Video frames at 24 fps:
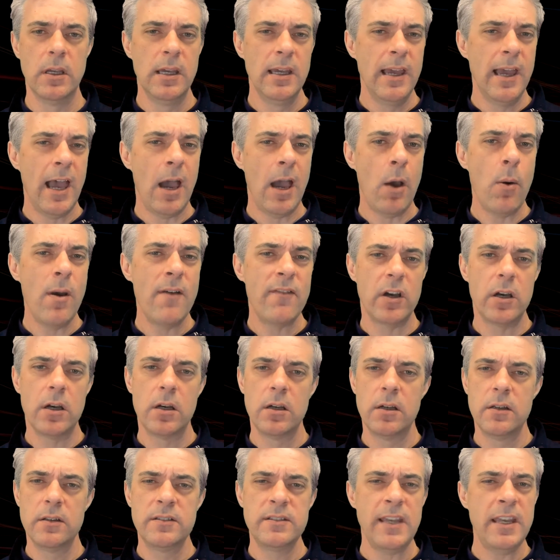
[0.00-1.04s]
However,
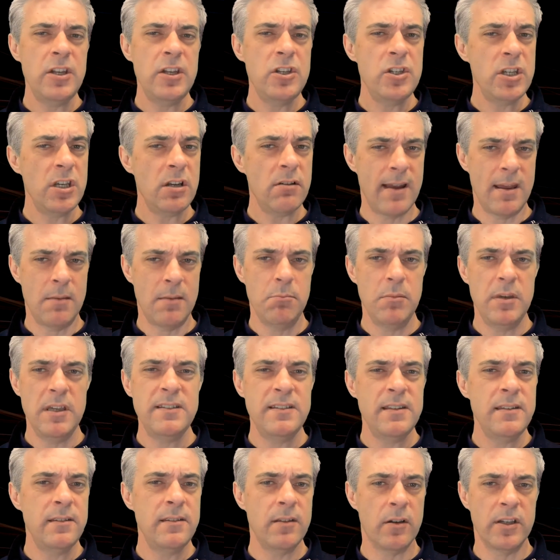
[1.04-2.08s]
Sage CRM is
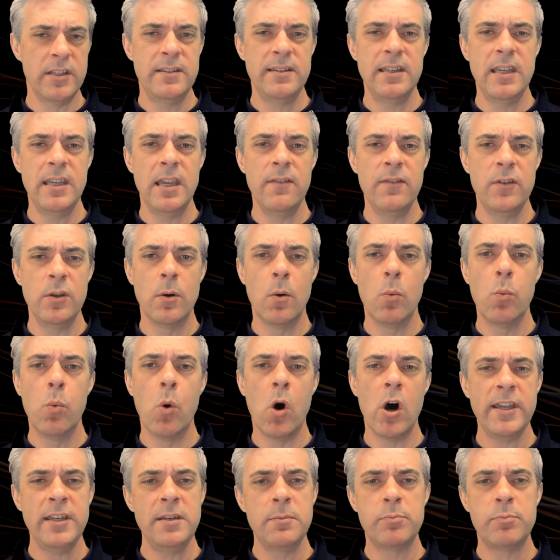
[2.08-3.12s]
designed to give you a
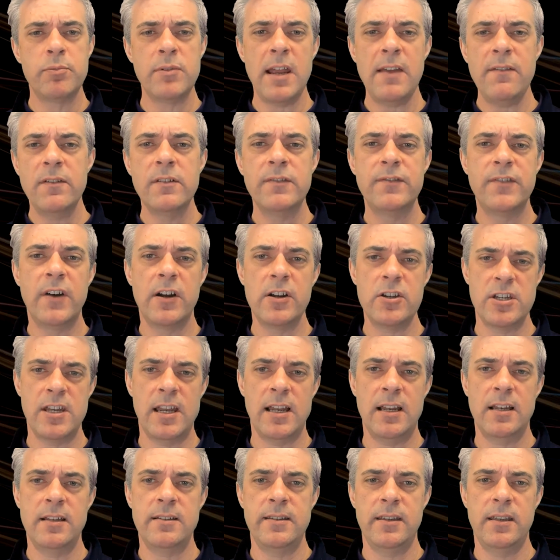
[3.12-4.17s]
wide breadth of
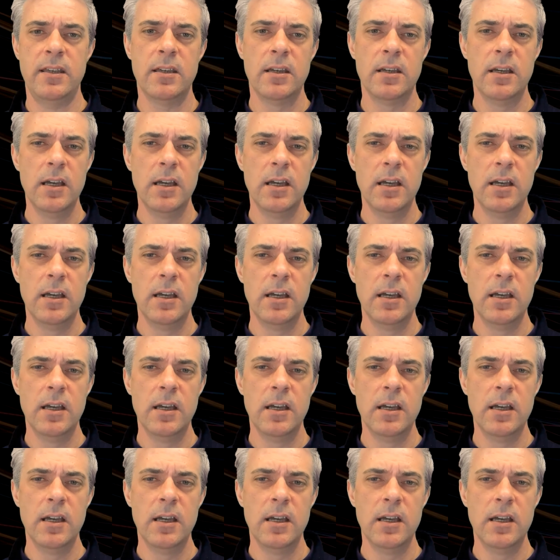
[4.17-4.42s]
functionality,